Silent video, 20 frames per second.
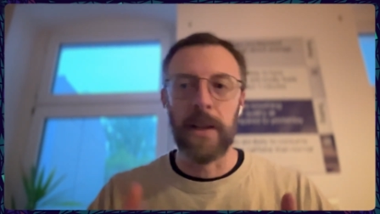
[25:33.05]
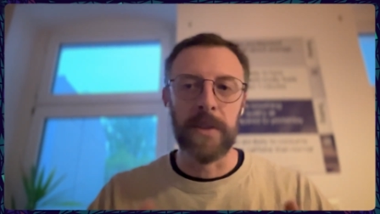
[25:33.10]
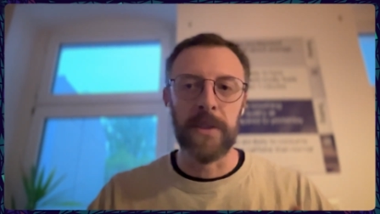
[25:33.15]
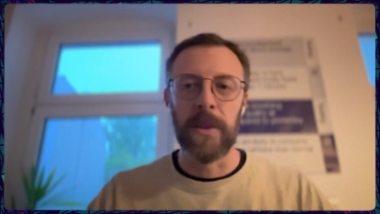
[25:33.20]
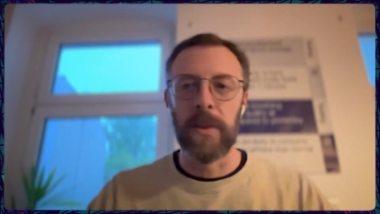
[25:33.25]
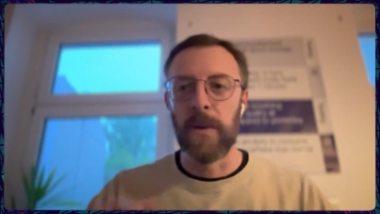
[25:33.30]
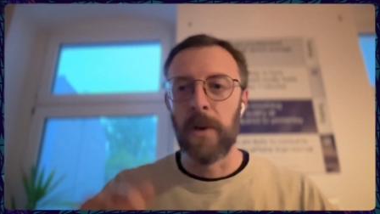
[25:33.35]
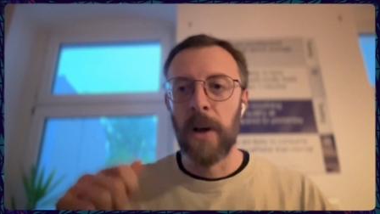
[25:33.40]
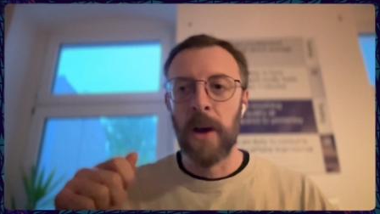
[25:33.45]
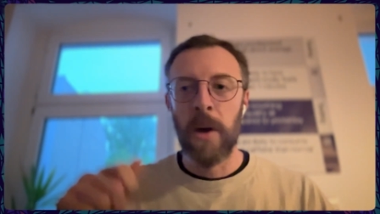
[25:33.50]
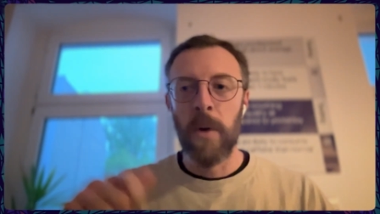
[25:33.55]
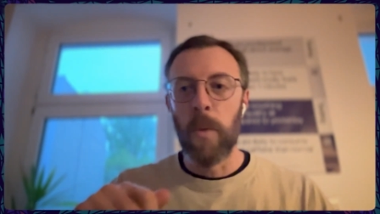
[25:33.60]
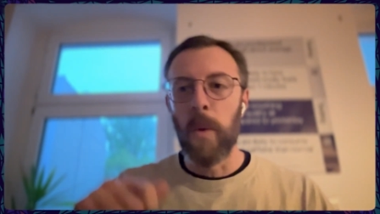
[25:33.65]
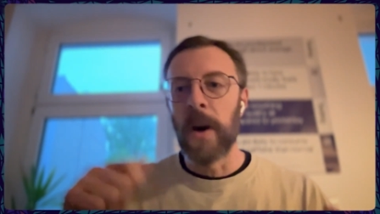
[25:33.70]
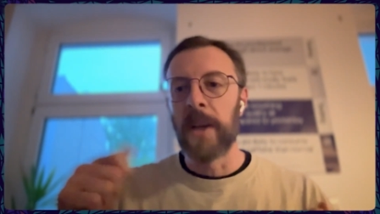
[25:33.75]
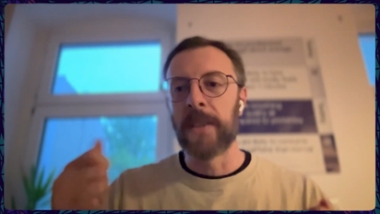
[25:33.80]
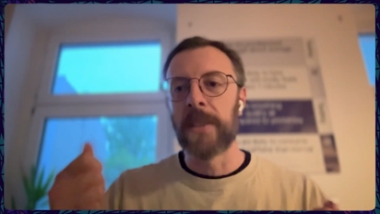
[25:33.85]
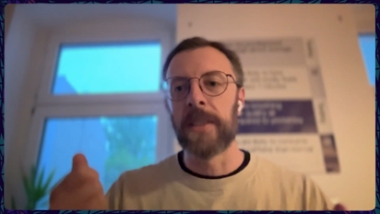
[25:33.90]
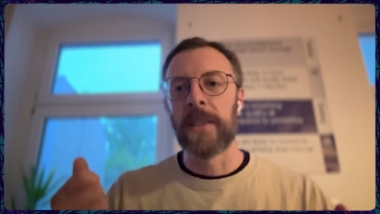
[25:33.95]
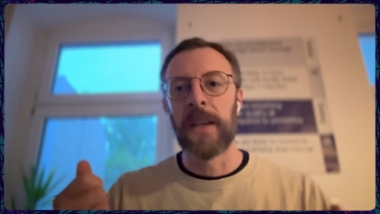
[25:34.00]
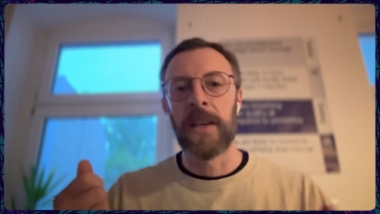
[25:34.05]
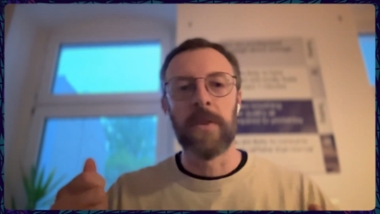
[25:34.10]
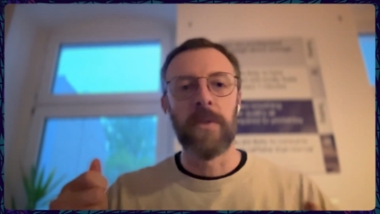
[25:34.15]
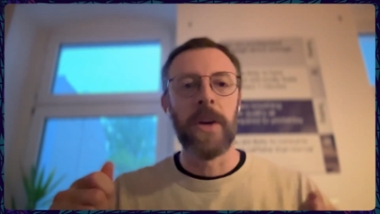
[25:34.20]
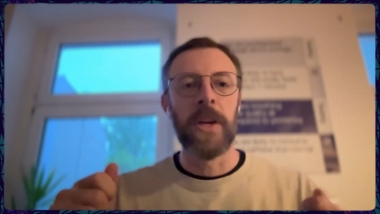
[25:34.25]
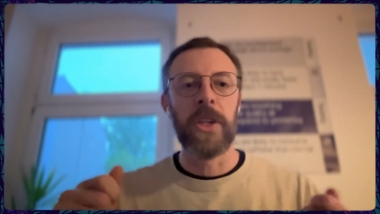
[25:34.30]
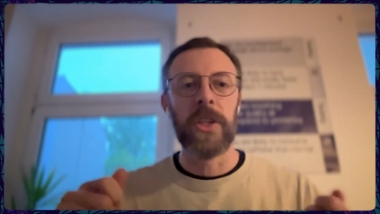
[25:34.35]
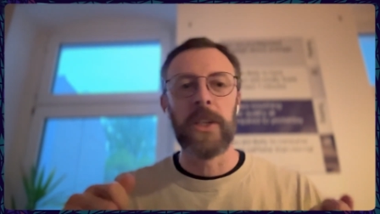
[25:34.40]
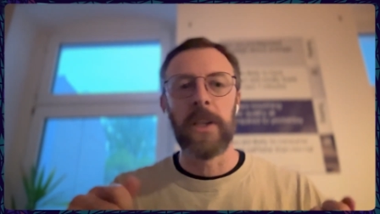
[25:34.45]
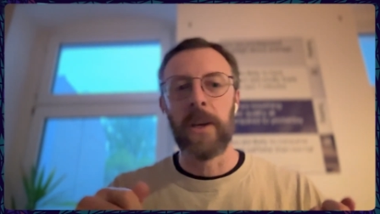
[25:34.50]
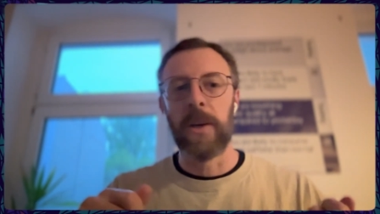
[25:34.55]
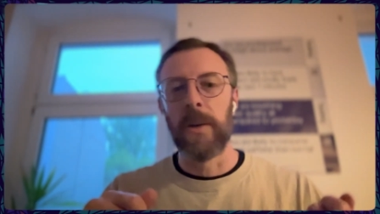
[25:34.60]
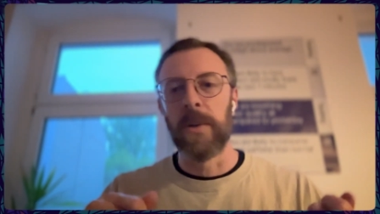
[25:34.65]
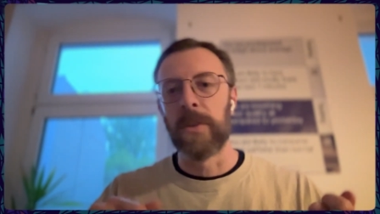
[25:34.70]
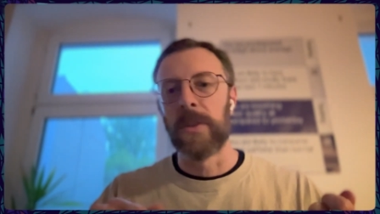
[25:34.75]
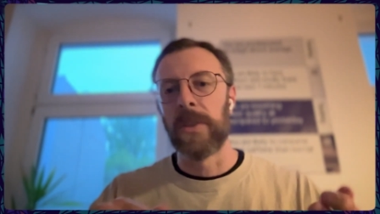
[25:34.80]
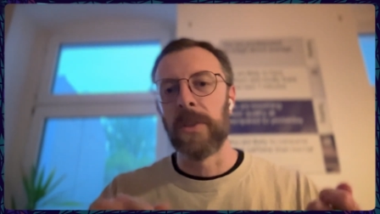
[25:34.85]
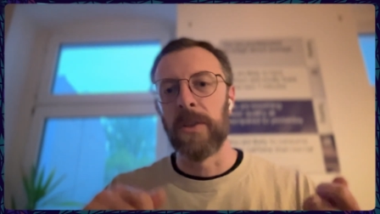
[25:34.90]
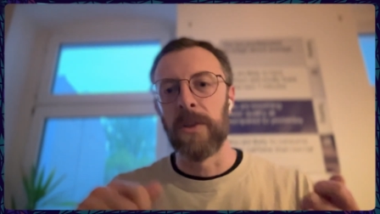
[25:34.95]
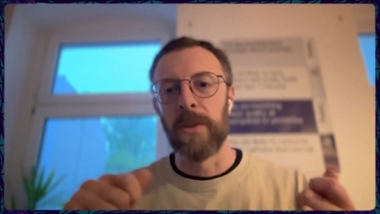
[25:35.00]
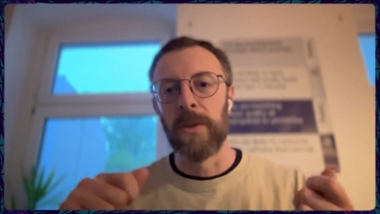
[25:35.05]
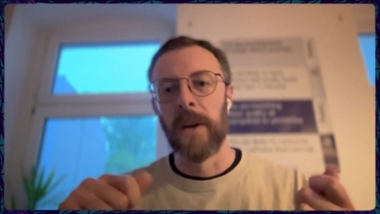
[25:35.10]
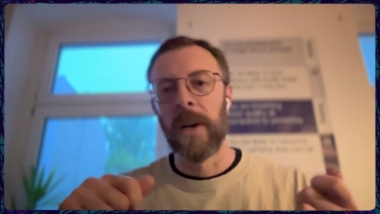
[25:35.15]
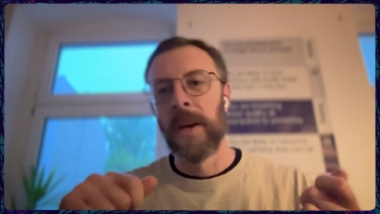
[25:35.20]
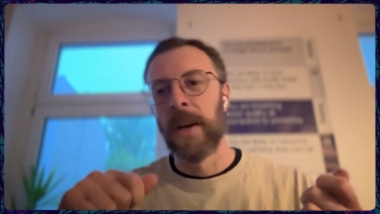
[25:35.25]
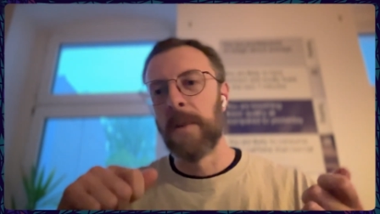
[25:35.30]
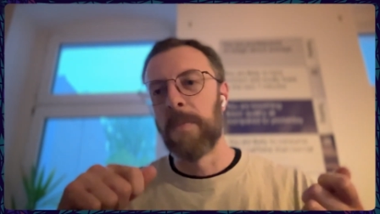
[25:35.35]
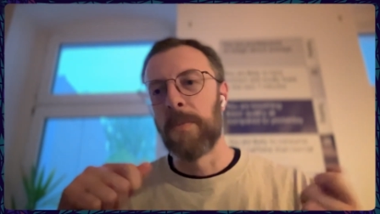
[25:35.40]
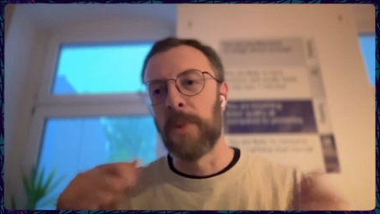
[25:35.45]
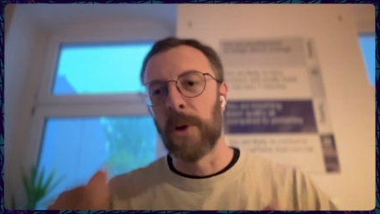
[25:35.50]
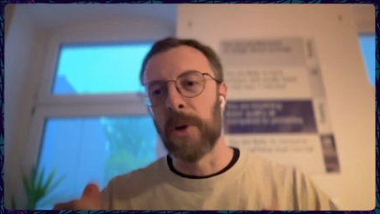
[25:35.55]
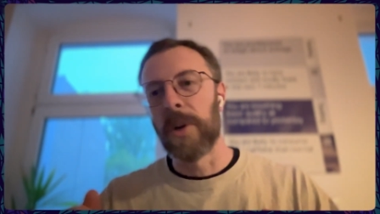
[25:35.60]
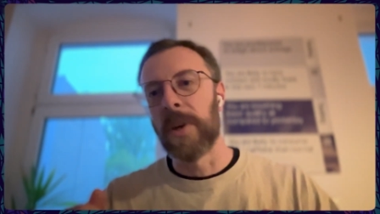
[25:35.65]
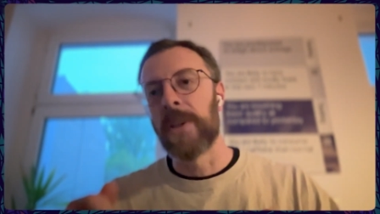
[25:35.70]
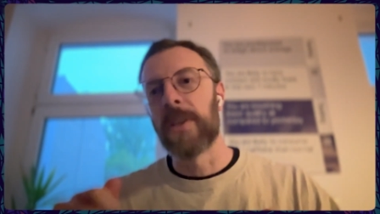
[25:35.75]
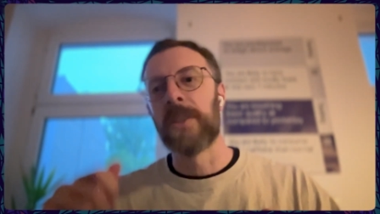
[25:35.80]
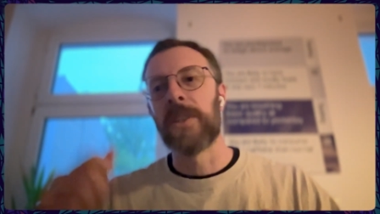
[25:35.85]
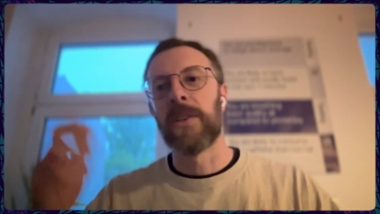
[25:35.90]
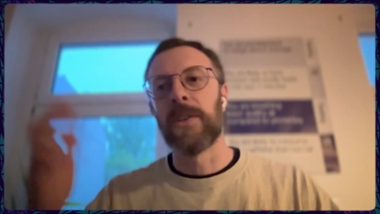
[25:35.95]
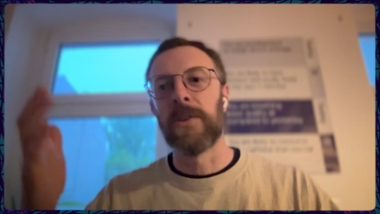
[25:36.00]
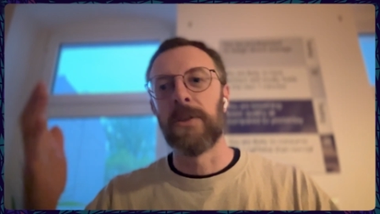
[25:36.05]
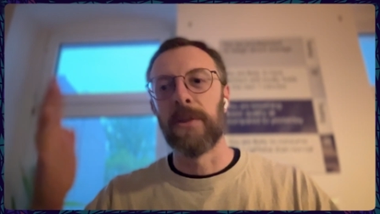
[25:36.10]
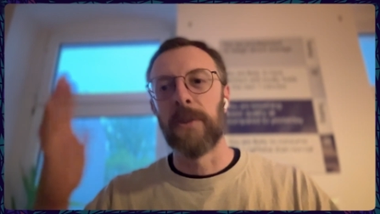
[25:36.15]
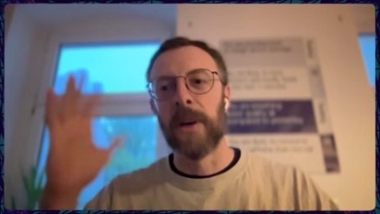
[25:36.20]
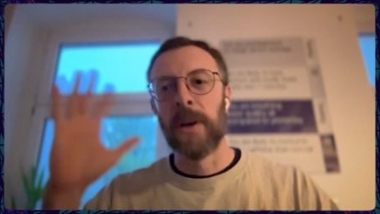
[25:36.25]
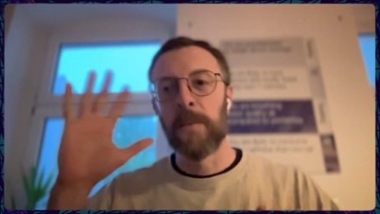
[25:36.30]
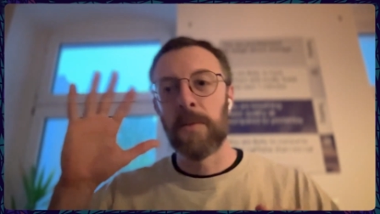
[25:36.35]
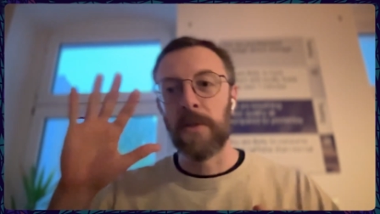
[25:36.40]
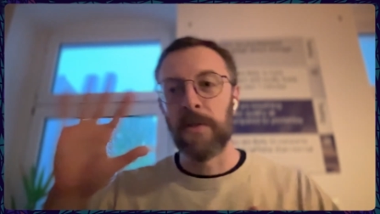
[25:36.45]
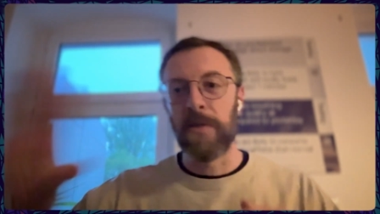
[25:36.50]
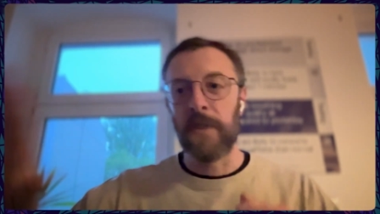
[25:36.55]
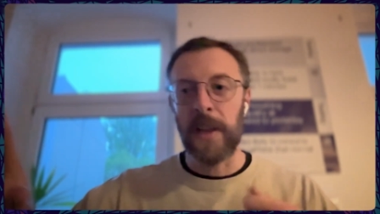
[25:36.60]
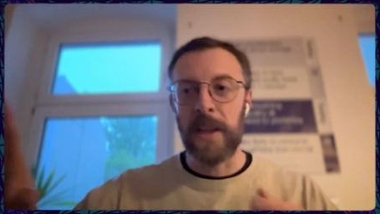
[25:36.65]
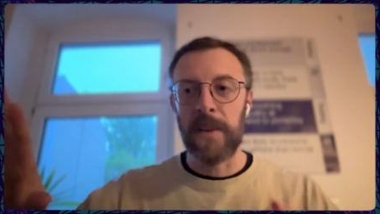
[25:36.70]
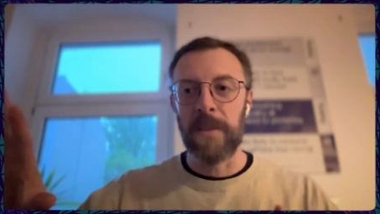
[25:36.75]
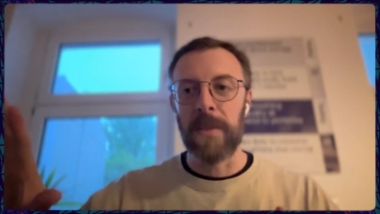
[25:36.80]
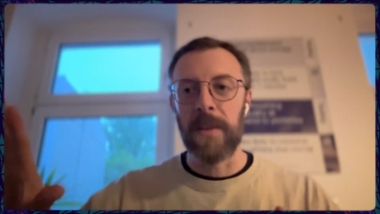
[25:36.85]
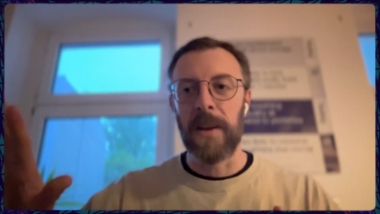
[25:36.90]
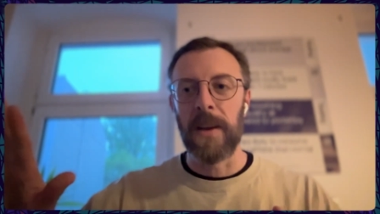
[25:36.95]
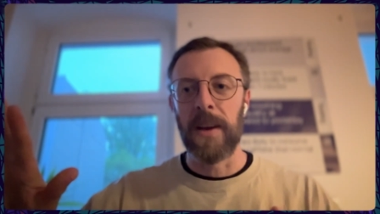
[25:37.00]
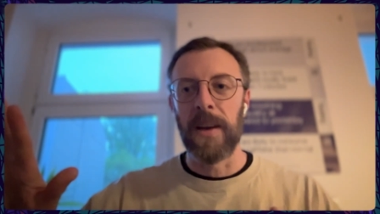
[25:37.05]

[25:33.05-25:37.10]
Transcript: it's a 1 to 10 ratio to burn to prevent